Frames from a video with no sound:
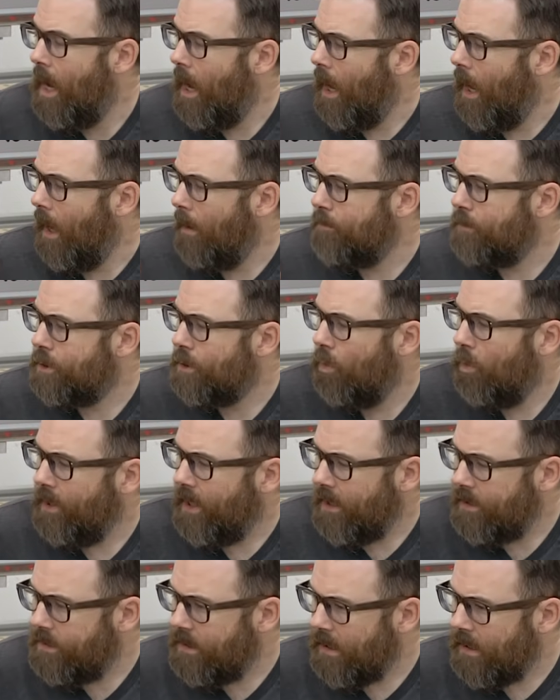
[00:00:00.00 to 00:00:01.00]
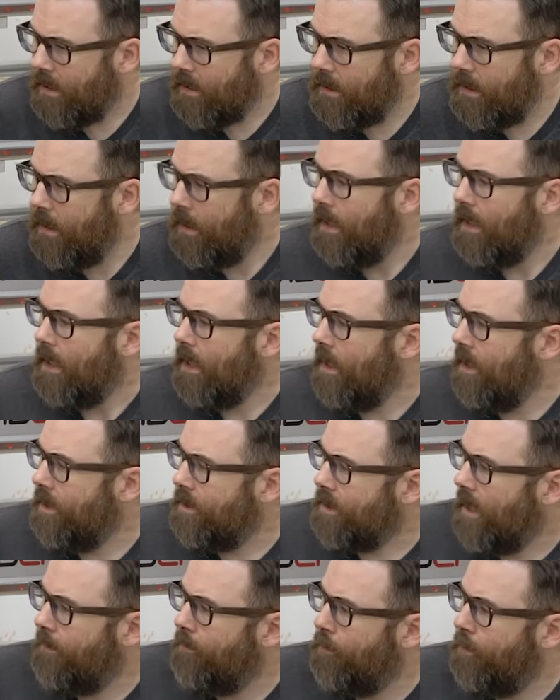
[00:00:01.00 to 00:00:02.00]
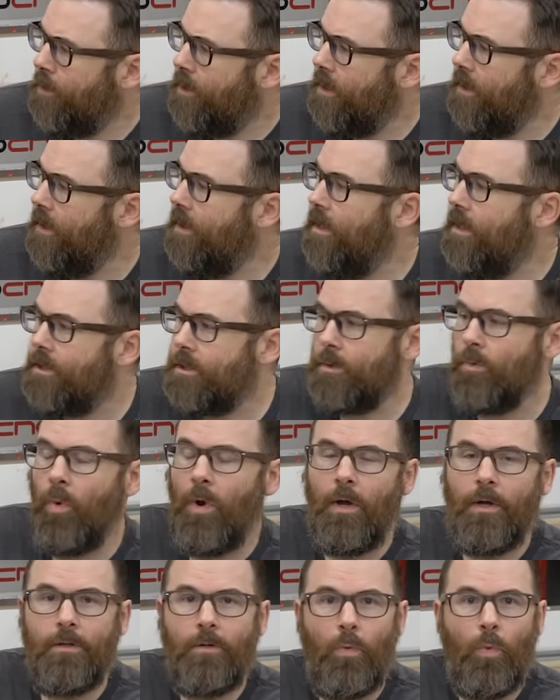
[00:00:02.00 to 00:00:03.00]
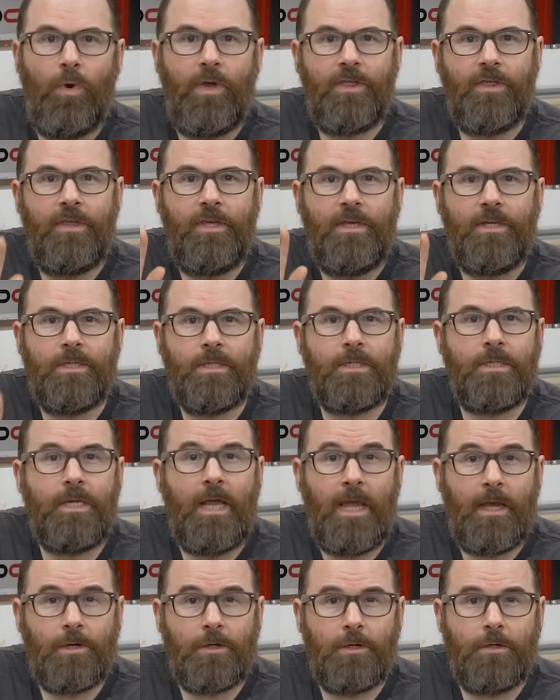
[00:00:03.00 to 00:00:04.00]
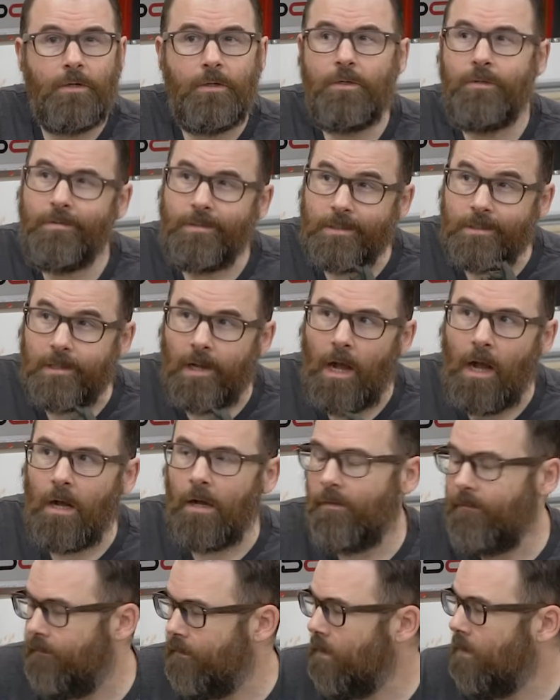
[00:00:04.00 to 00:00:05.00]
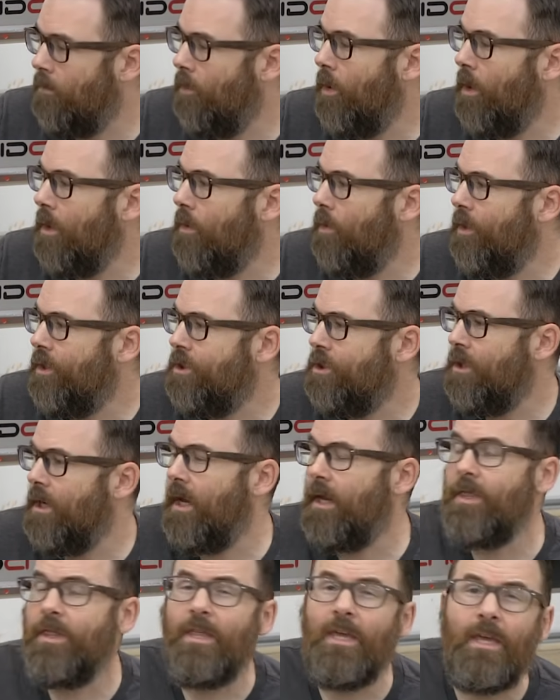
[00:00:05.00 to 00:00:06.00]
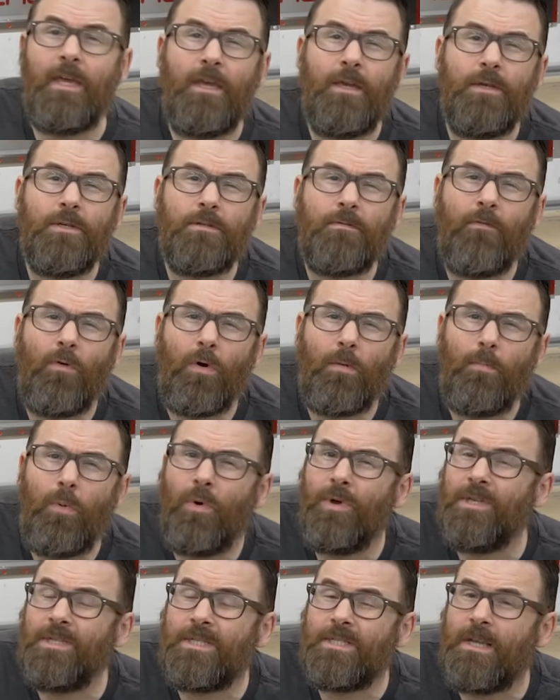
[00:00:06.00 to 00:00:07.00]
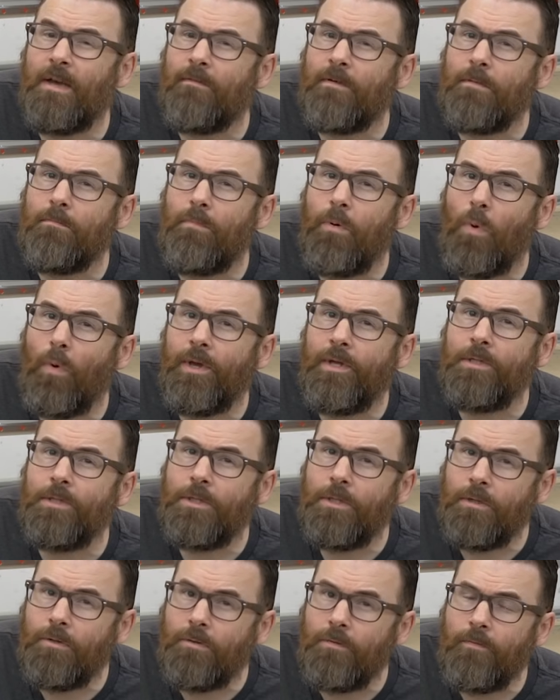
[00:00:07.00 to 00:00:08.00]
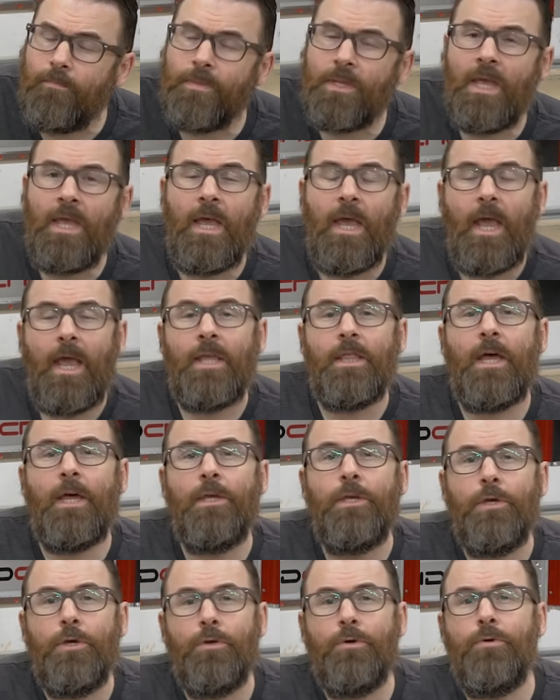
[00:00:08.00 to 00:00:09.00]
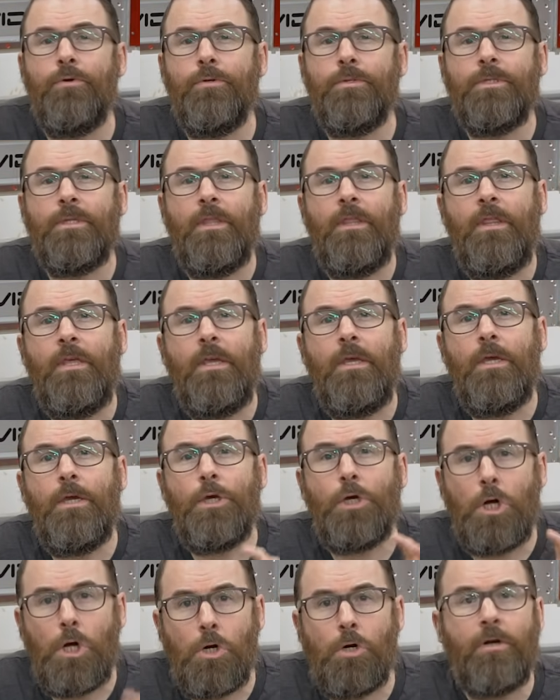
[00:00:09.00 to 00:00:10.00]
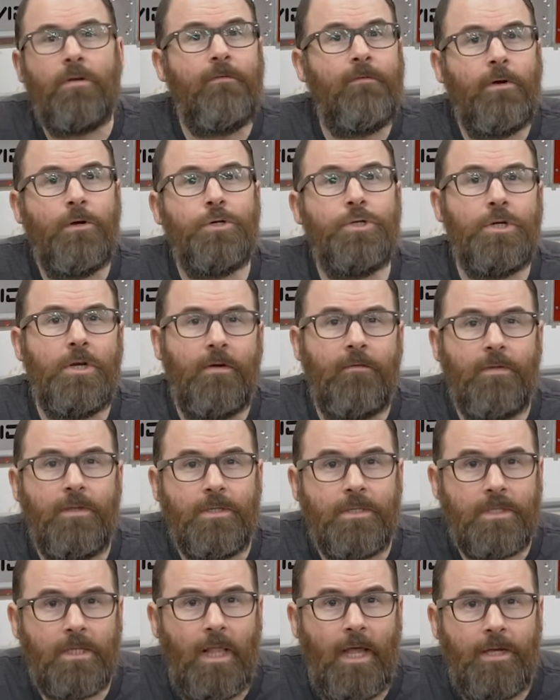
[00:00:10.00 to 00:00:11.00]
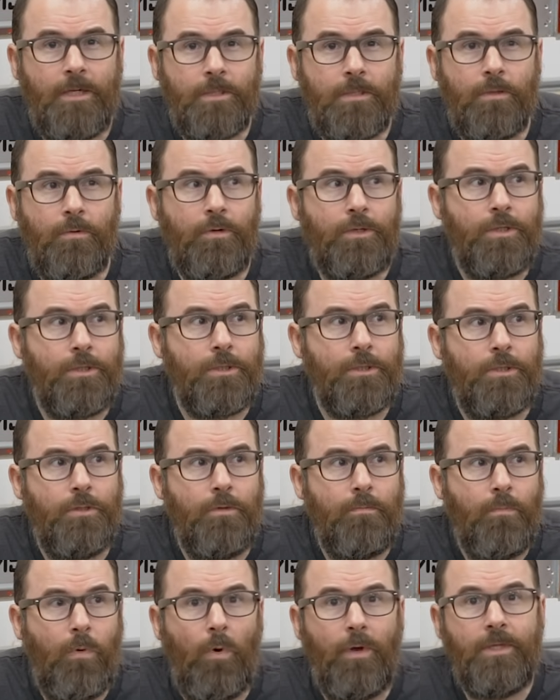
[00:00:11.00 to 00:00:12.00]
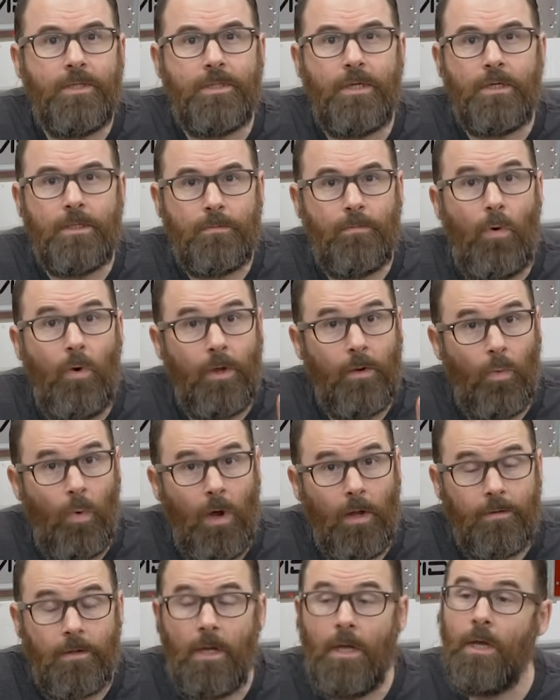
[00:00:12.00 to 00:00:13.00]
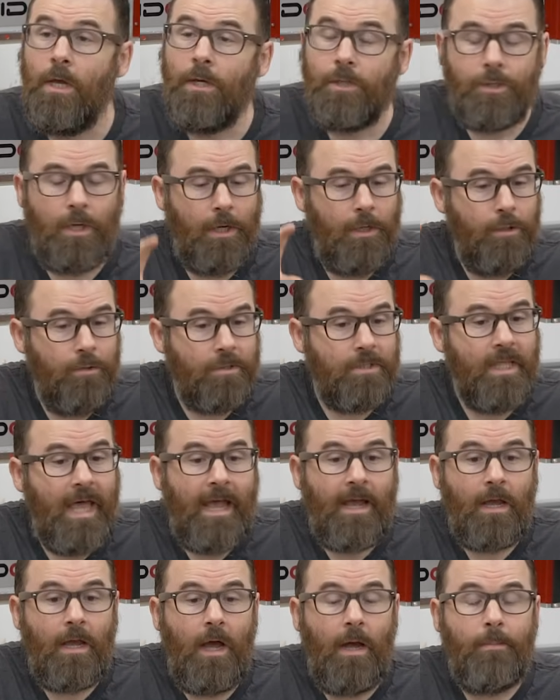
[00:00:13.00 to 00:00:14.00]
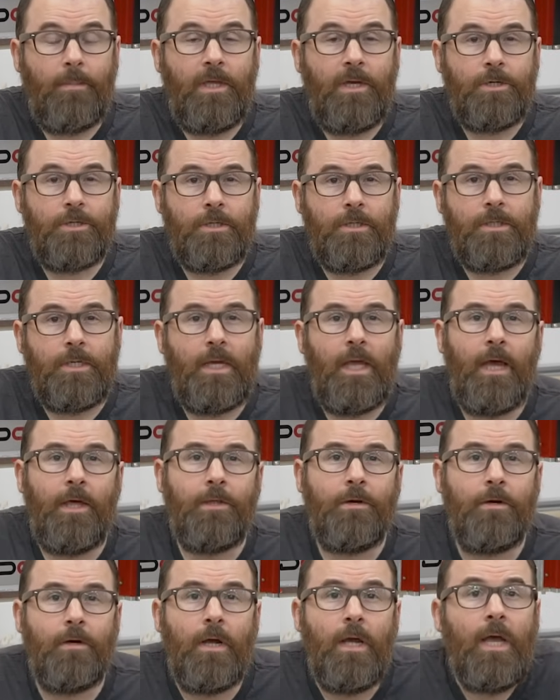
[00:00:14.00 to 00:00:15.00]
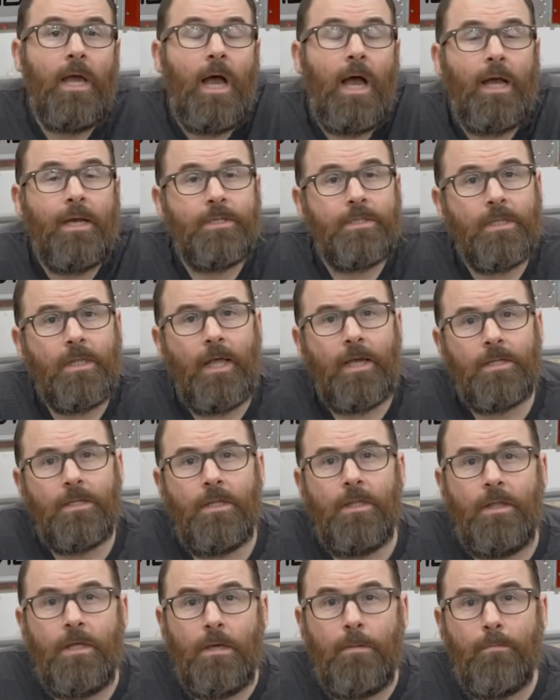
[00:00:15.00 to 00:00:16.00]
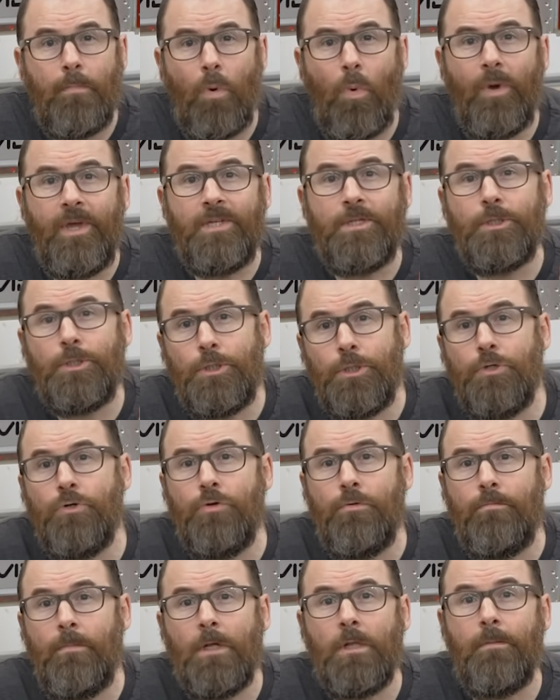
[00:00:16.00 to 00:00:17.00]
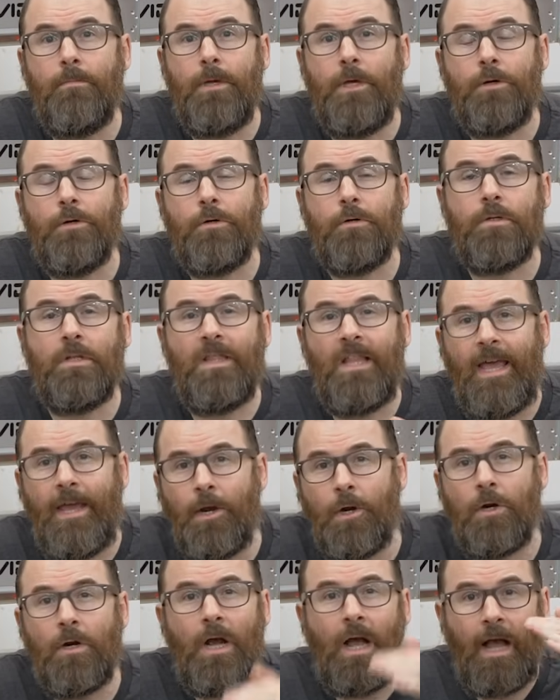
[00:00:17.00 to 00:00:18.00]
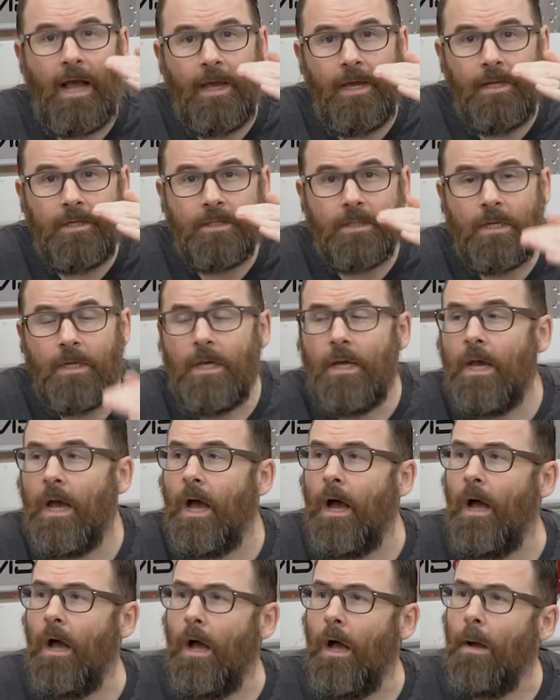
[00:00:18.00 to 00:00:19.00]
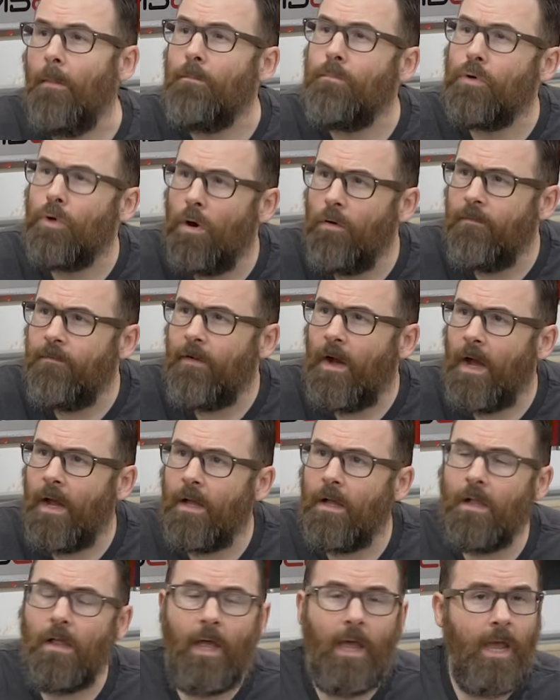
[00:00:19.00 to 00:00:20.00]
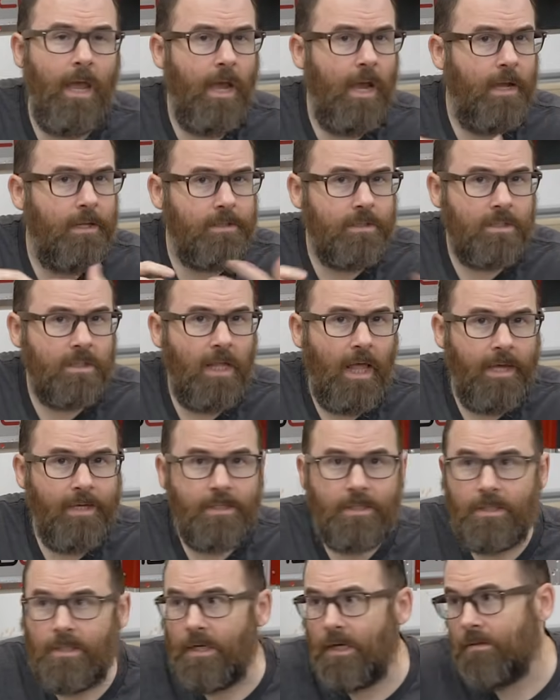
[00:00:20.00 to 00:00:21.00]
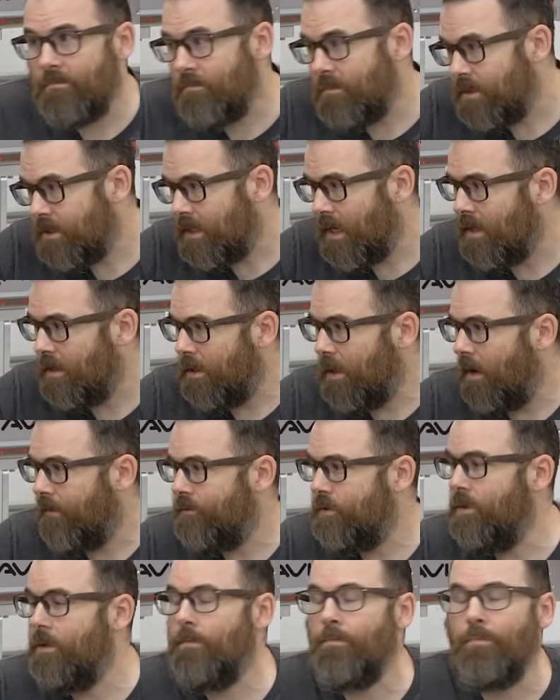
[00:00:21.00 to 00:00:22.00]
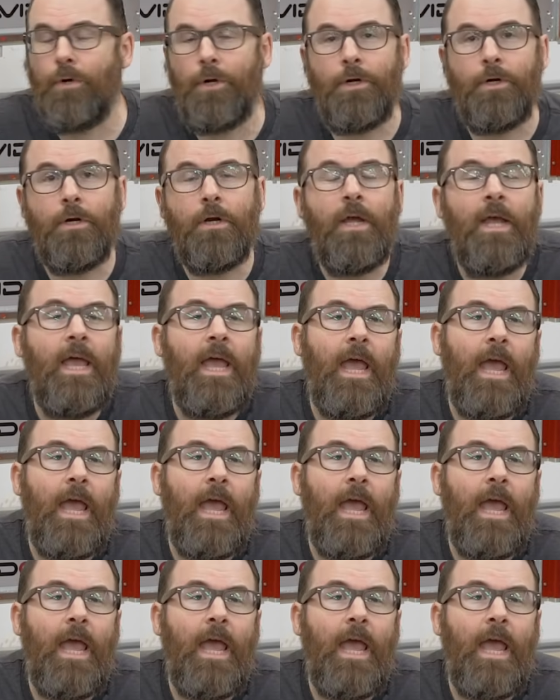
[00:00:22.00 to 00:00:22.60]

Um, so what I did is I printed this one with the standard stock firmware, which I think is 4.7.2, and I used the current version of the slicer, which is 2.6.1. So I used that combination together. I selected the 0.2 millimeter layer height um, profile and sliced it, sent it off to the printer.